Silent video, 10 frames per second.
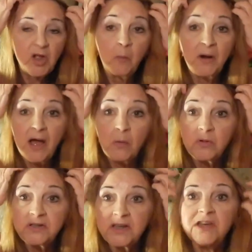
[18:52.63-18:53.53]
I went out
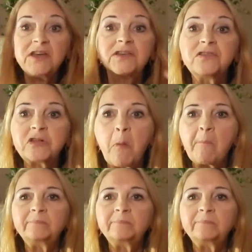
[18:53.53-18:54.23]
with the kids,